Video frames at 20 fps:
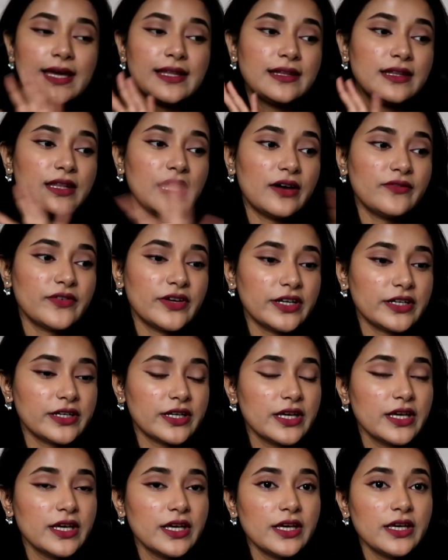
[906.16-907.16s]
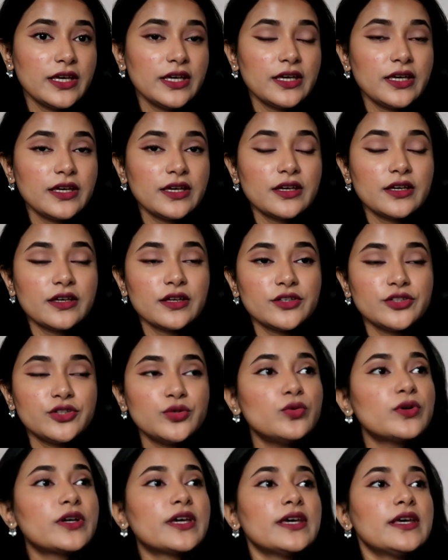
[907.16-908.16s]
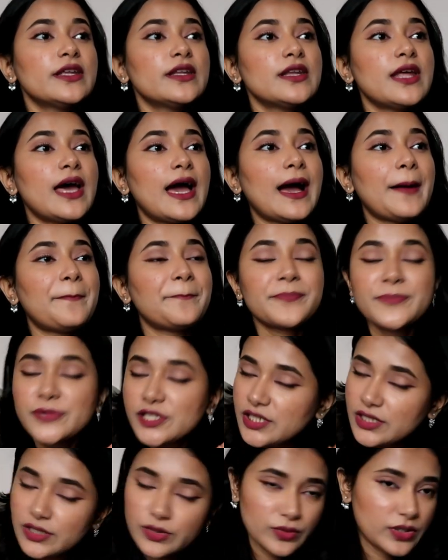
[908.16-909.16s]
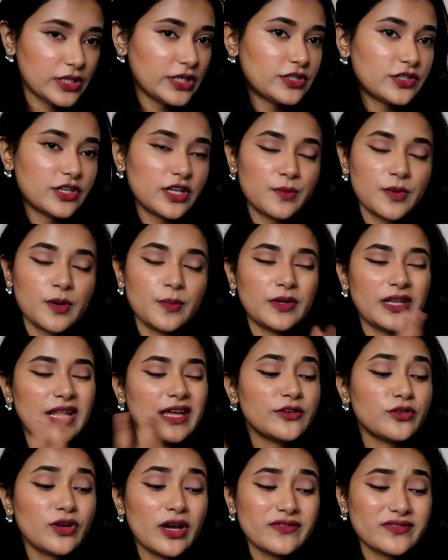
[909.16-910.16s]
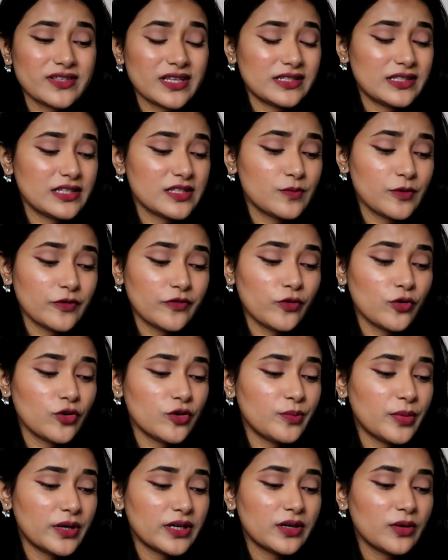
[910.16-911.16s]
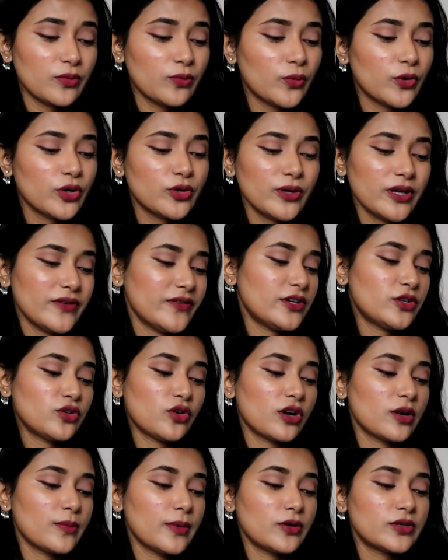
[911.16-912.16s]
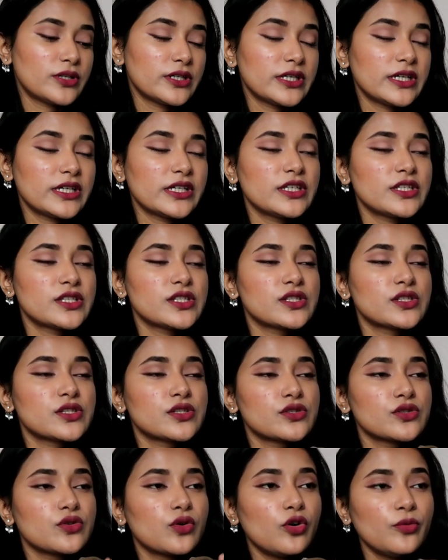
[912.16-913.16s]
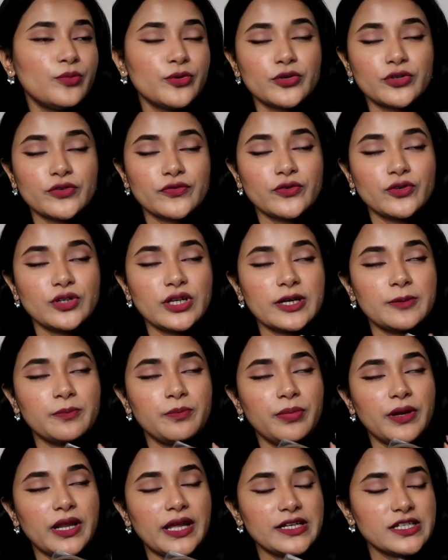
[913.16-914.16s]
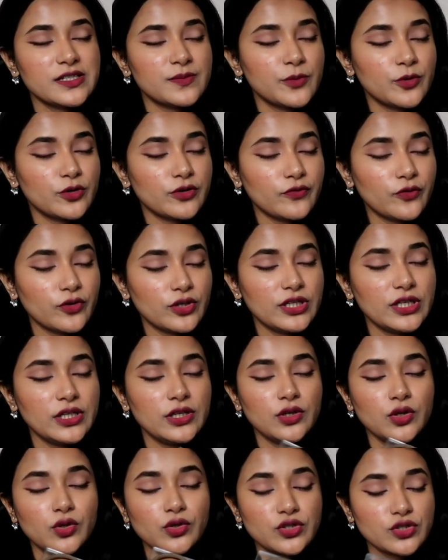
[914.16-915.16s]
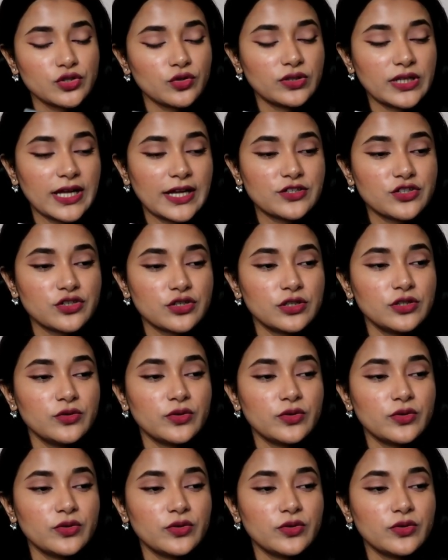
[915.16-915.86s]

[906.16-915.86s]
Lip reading: I love it. You can absolutely trick people. I know I've said this before, but what do I even talk about it? It is so beautiful. It blends beautifully, looks so natural.